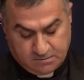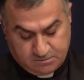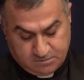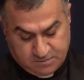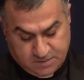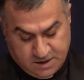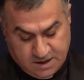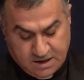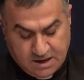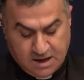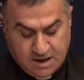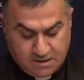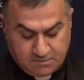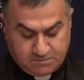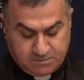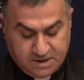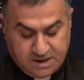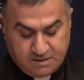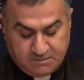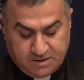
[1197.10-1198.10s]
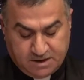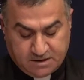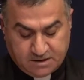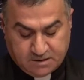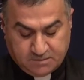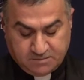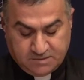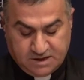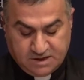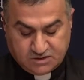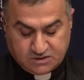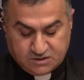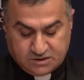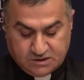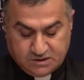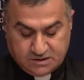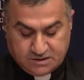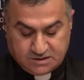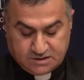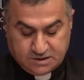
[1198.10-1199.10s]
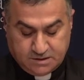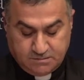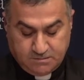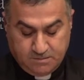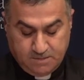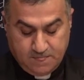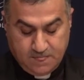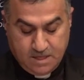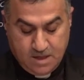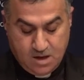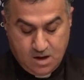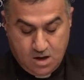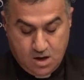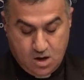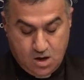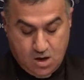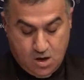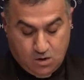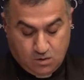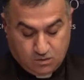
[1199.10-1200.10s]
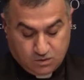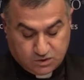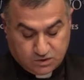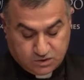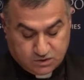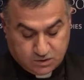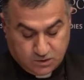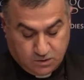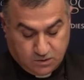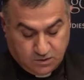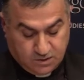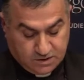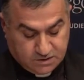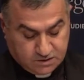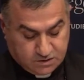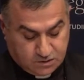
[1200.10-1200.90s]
pan-Arab nationalism, which saw its